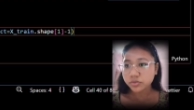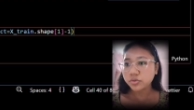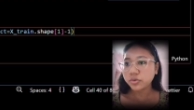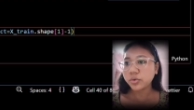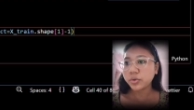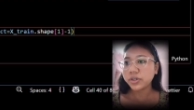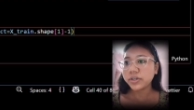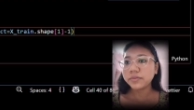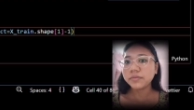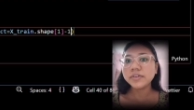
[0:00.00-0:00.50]

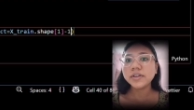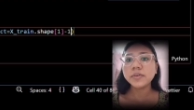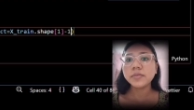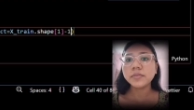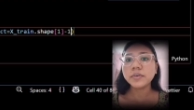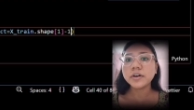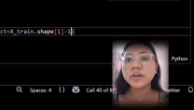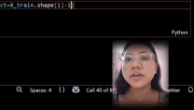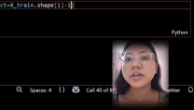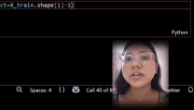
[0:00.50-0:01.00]
so it will
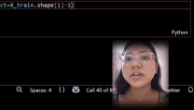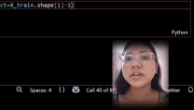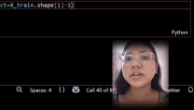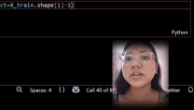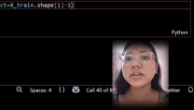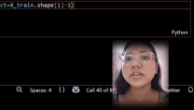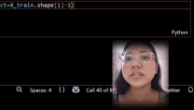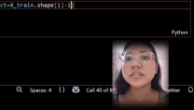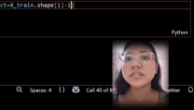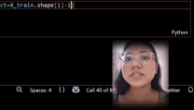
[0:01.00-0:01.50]
work
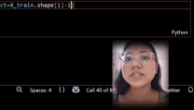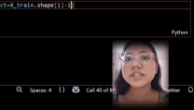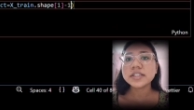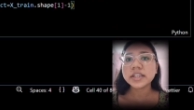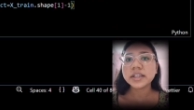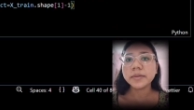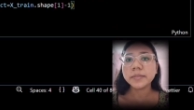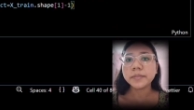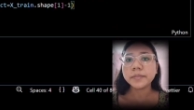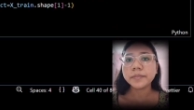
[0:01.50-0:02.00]

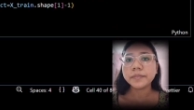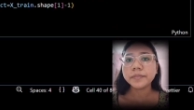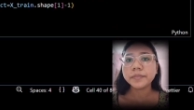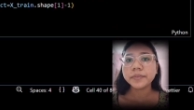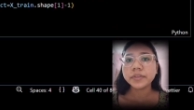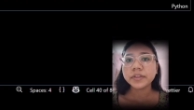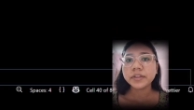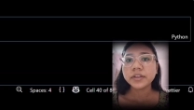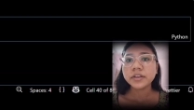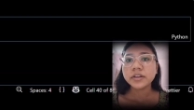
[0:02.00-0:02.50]
same.
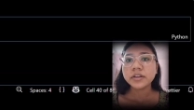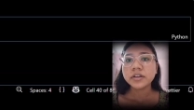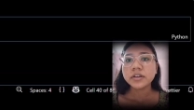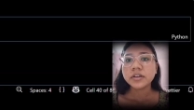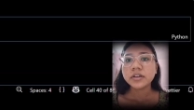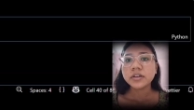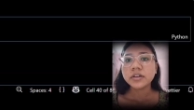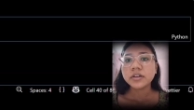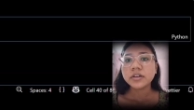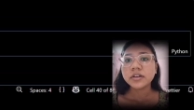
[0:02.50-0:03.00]

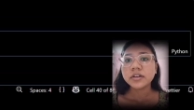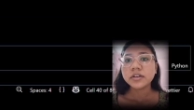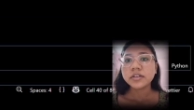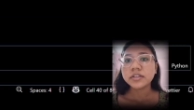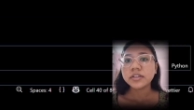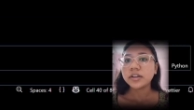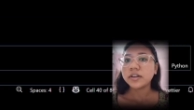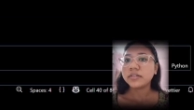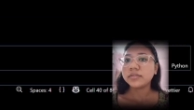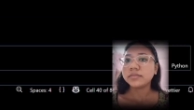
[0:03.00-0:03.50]

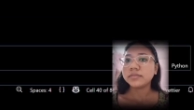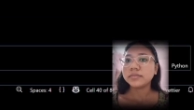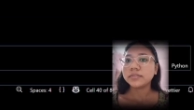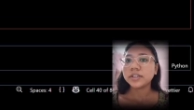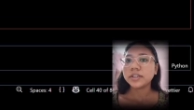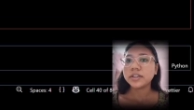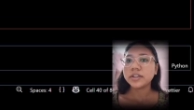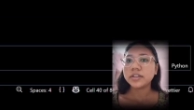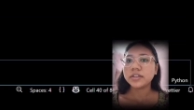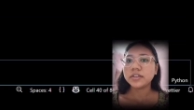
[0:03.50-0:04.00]
Yeah,
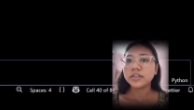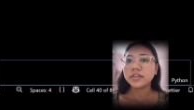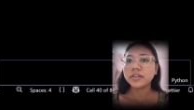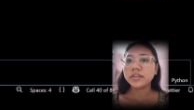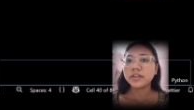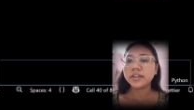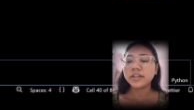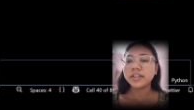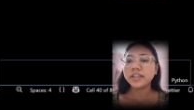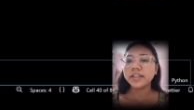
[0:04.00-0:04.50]

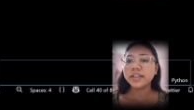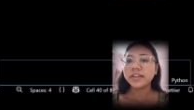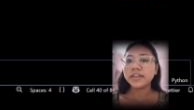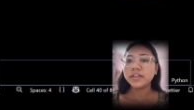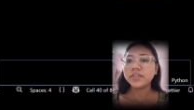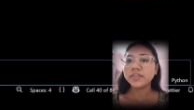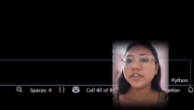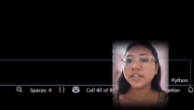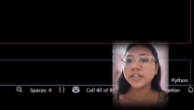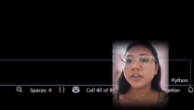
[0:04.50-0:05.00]

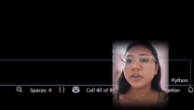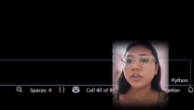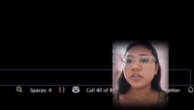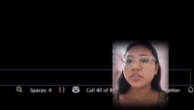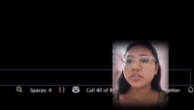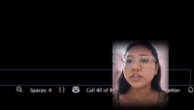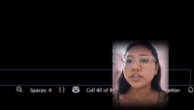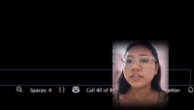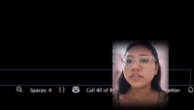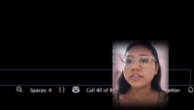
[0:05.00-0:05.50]
it will
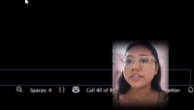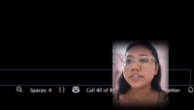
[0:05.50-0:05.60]
also give